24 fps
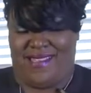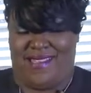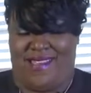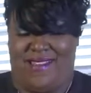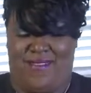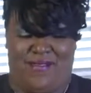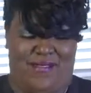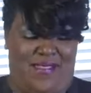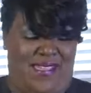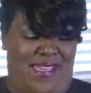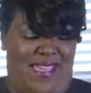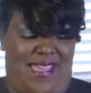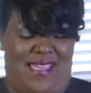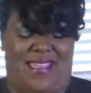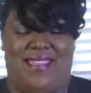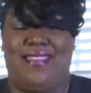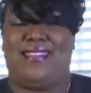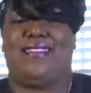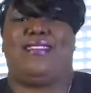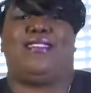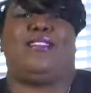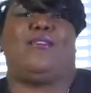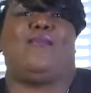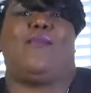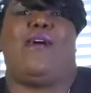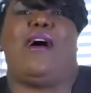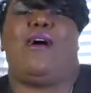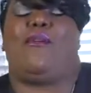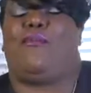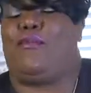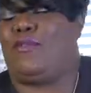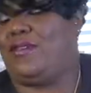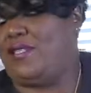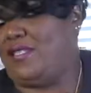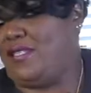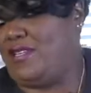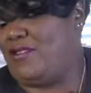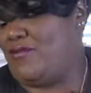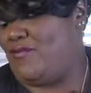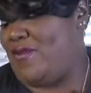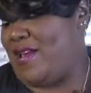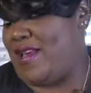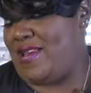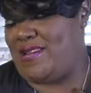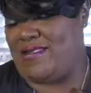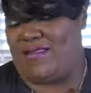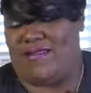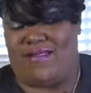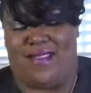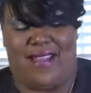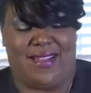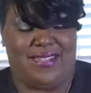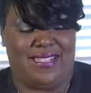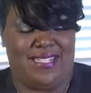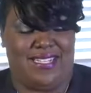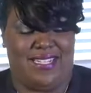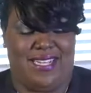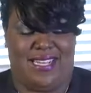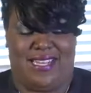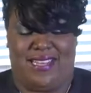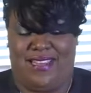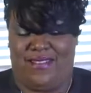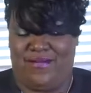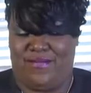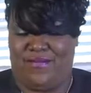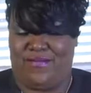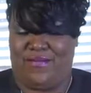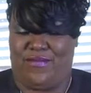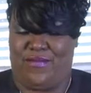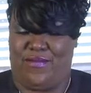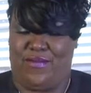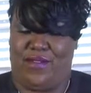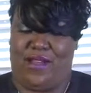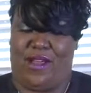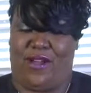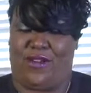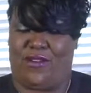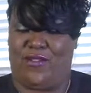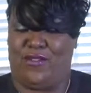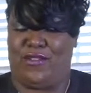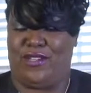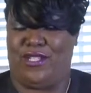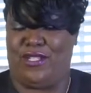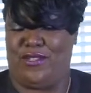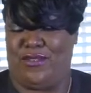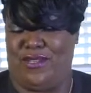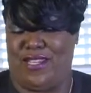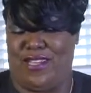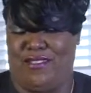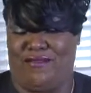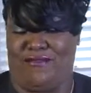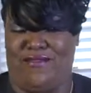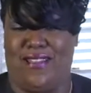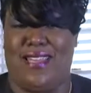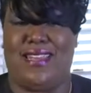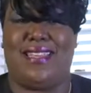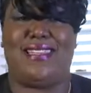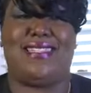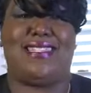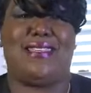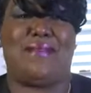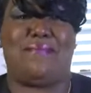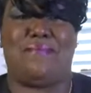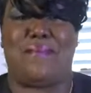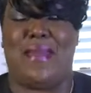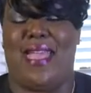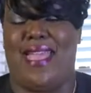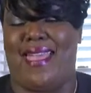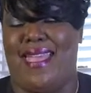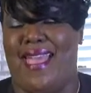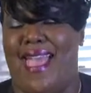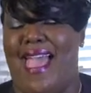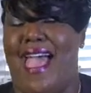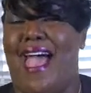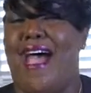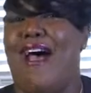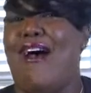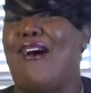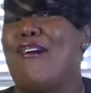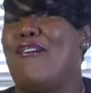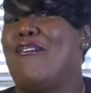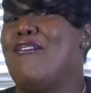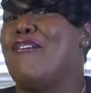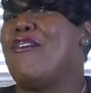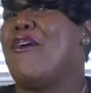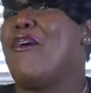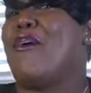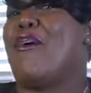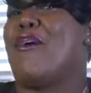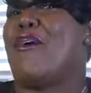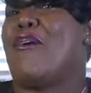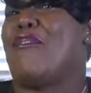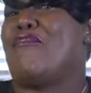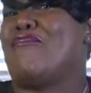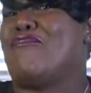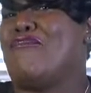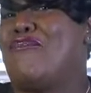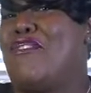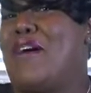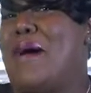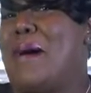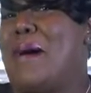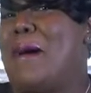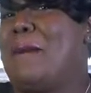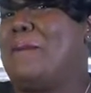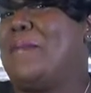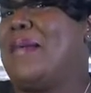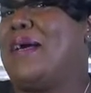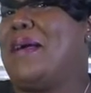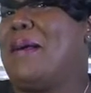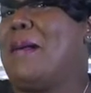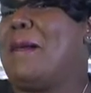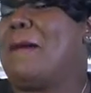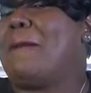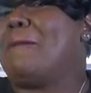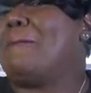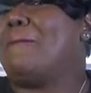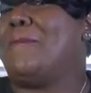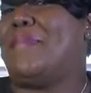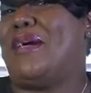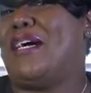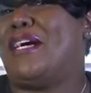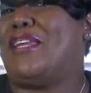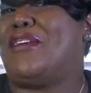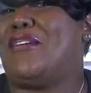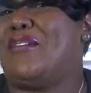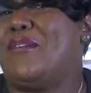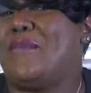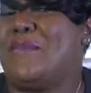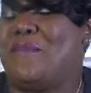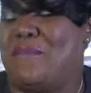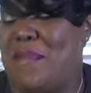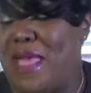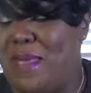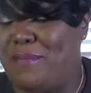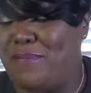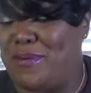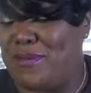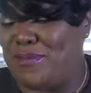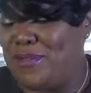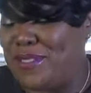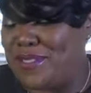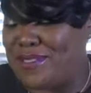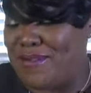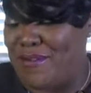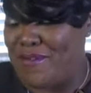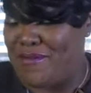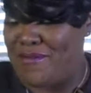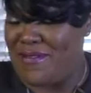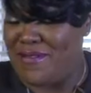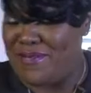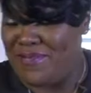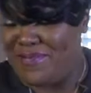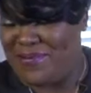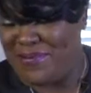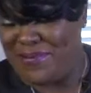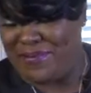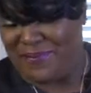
Okay, so while we're still waiting on our chicken, we are going to get ready to make our rum butter maple syrup.